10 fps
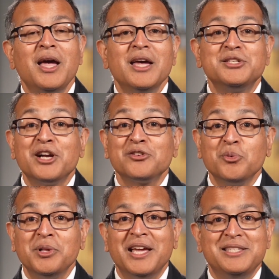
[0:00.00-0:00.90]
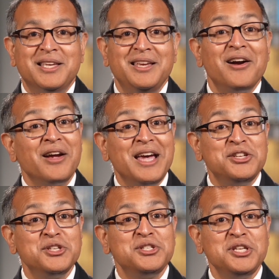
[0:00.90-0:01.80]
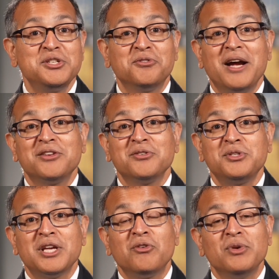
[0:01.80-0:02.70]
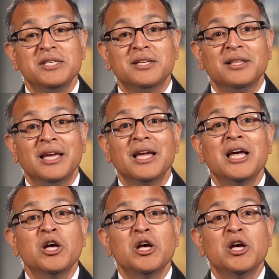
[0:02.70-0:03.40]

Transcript: As Dr. Walensky, our agency director, said recently,